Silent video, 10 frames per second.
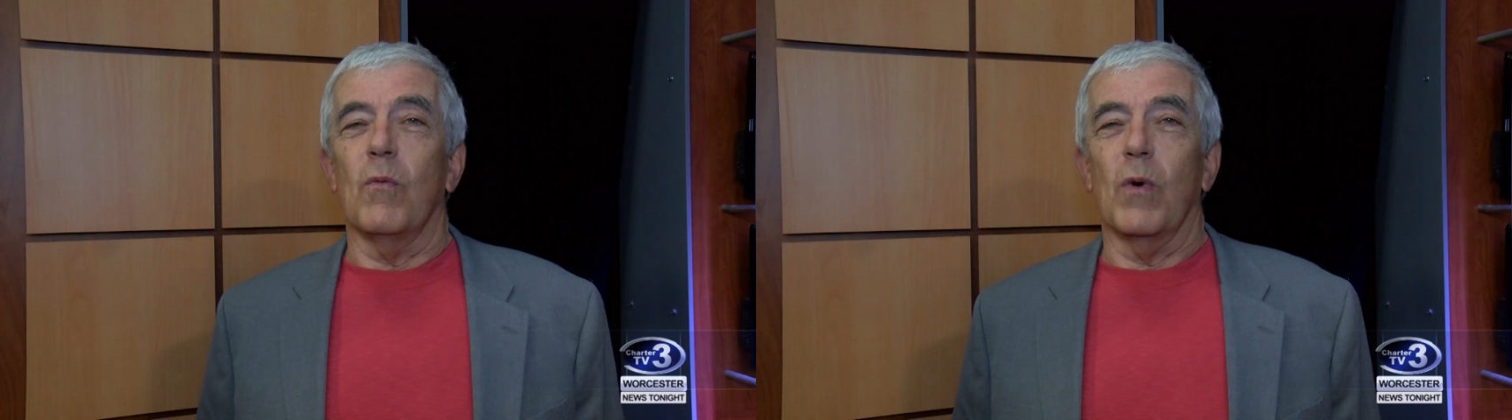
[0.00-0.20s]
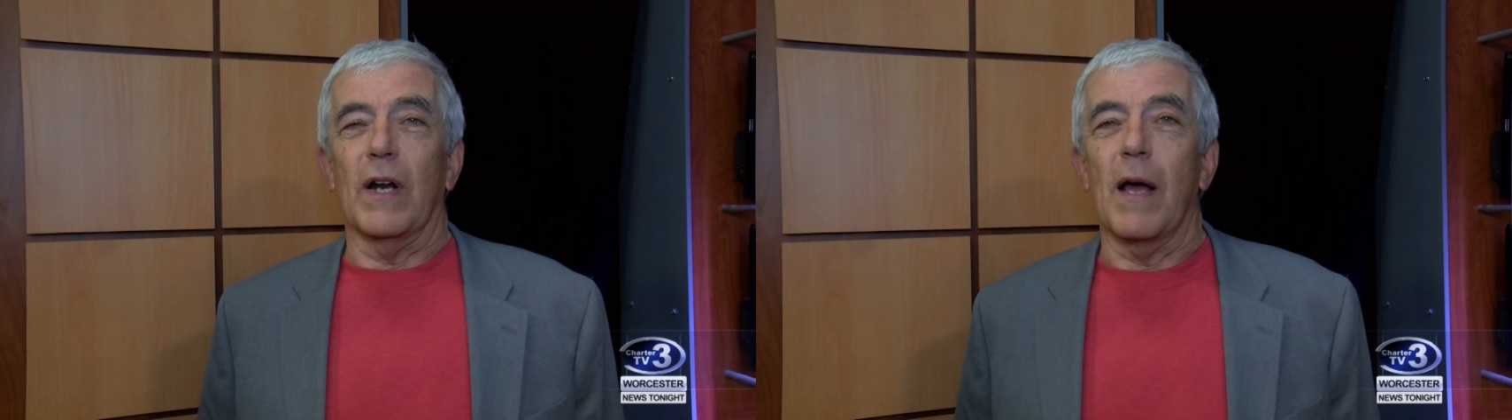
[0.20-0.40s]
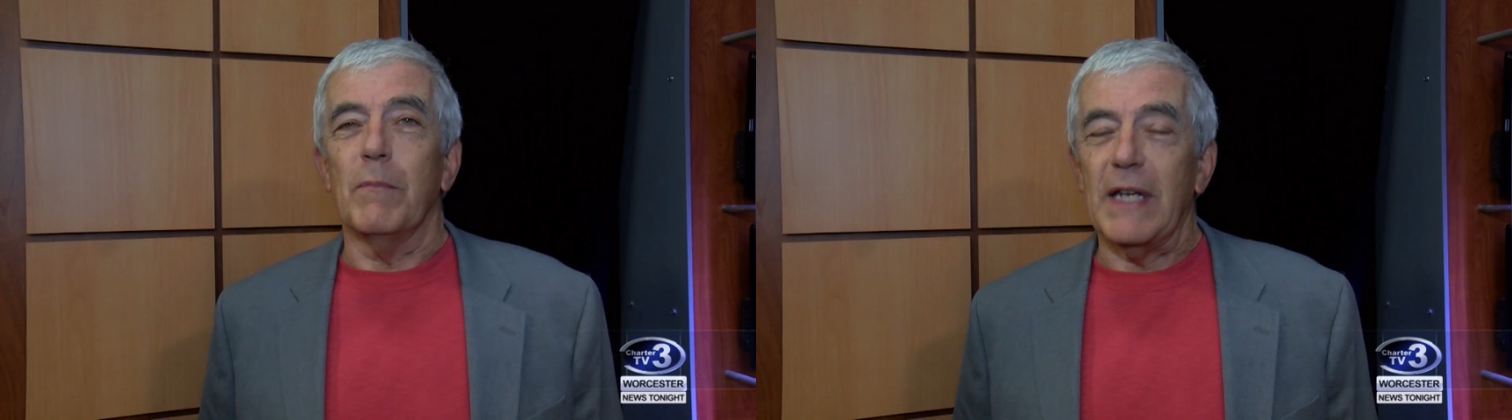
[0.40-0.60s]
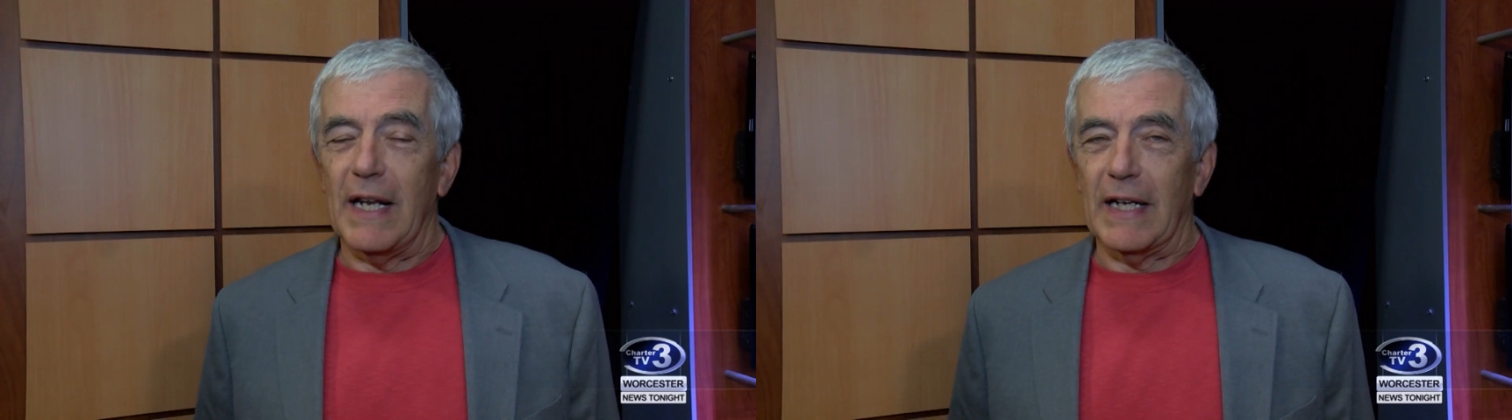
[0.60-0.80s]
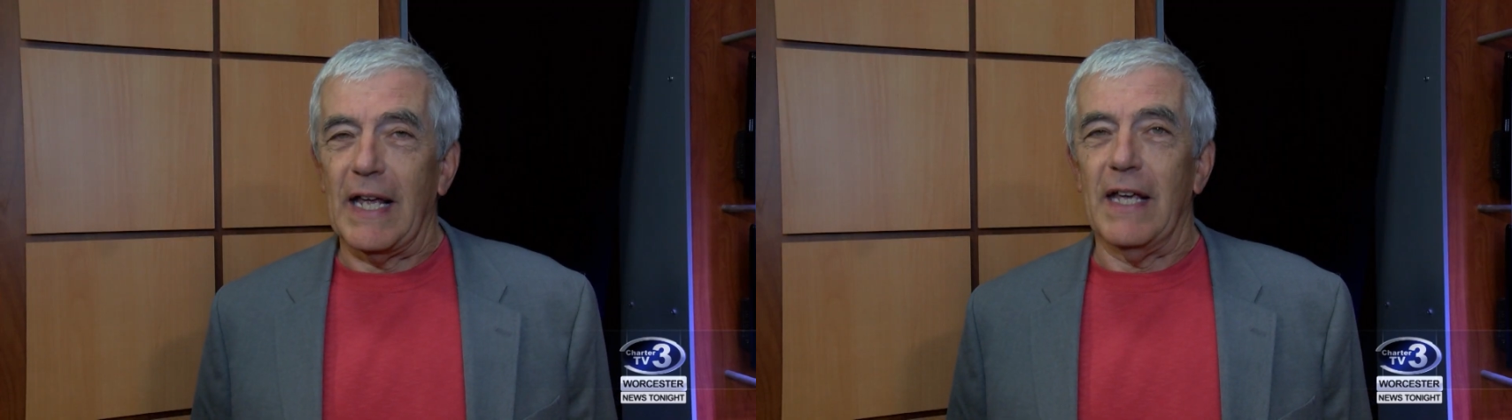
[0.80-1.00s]
What I'm
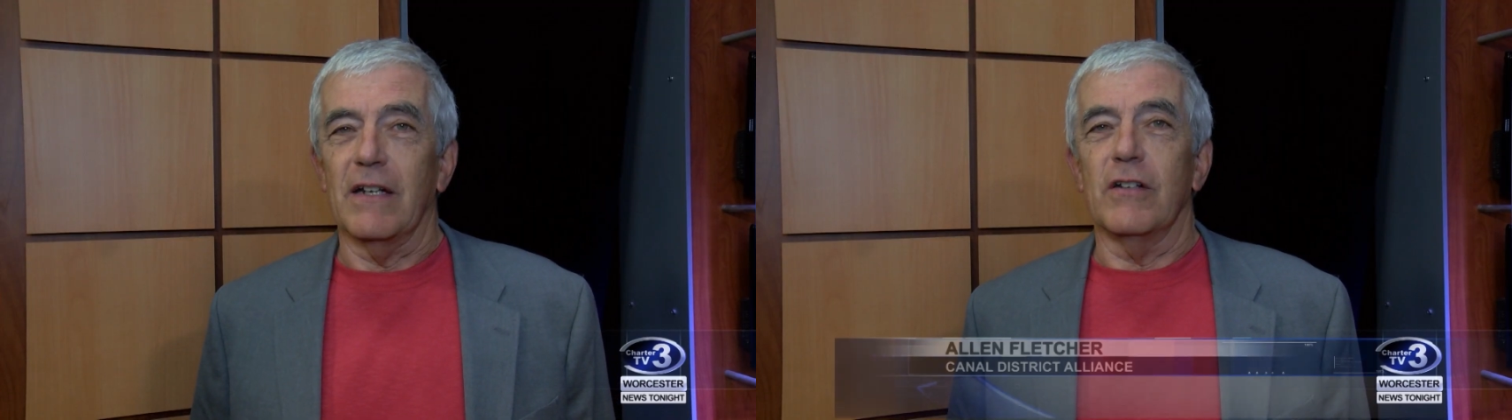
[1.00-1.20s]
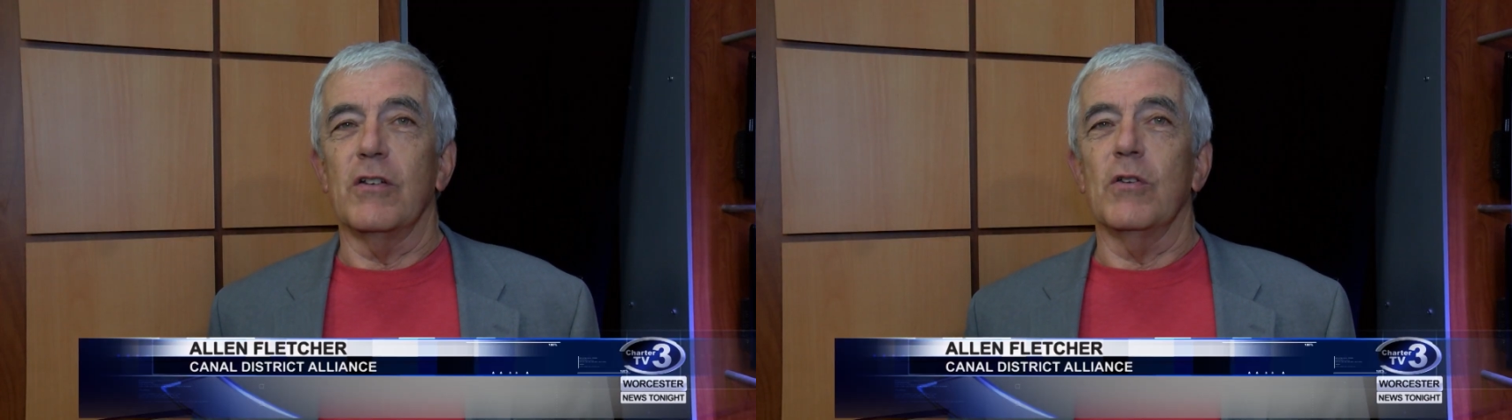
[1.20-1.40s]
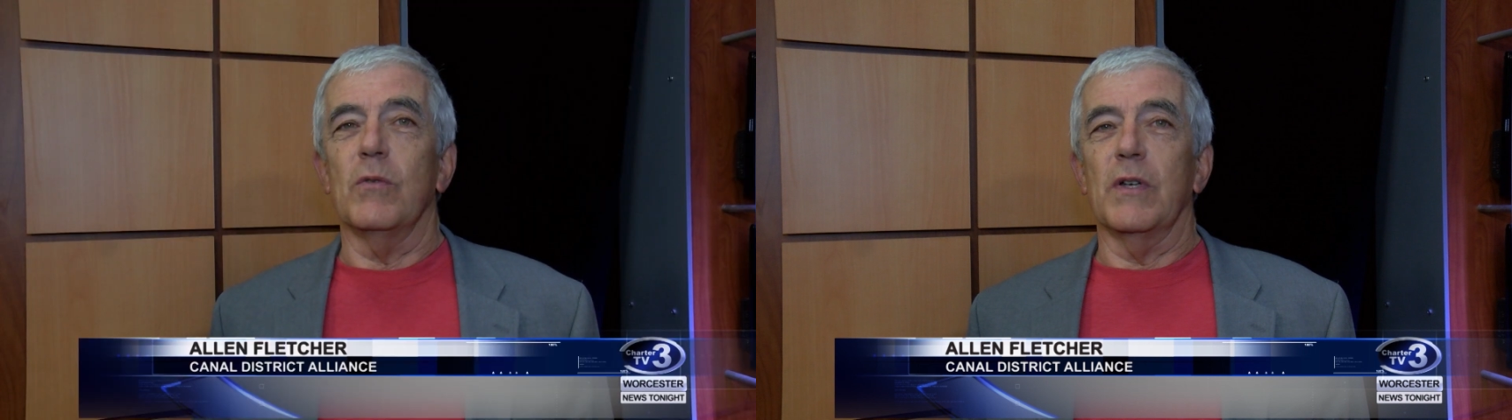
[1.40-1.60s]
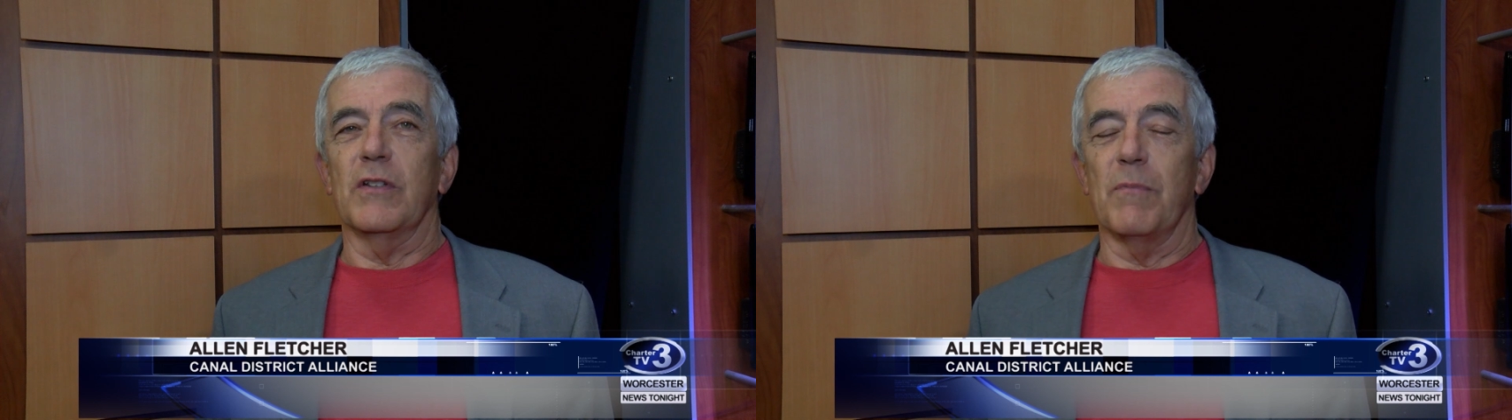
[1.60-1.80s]
dedicated to